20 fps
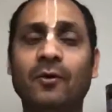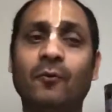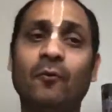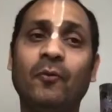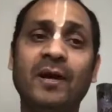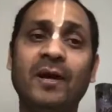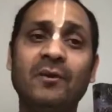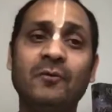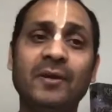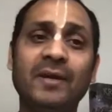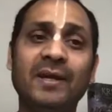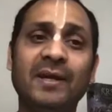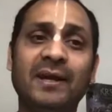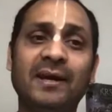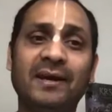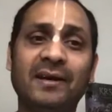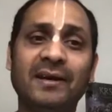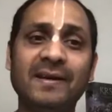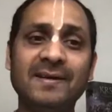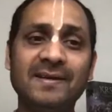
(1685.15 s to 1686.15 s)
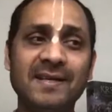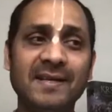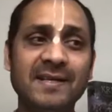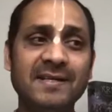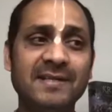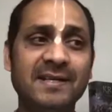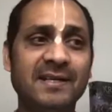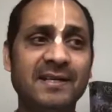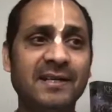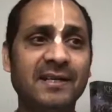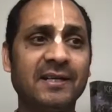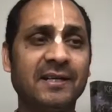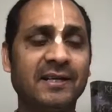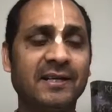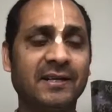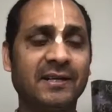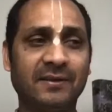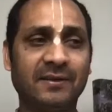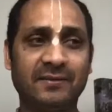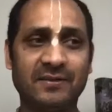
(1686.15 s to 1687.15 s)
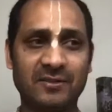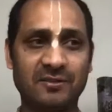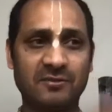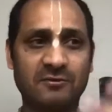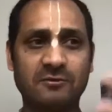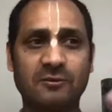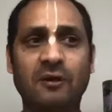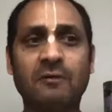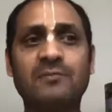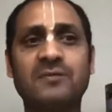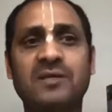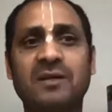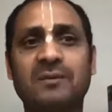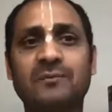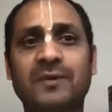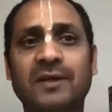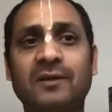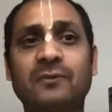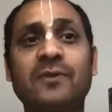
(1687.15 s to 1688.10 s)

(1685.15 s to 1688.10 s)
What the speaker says: When we are intelligently solved something,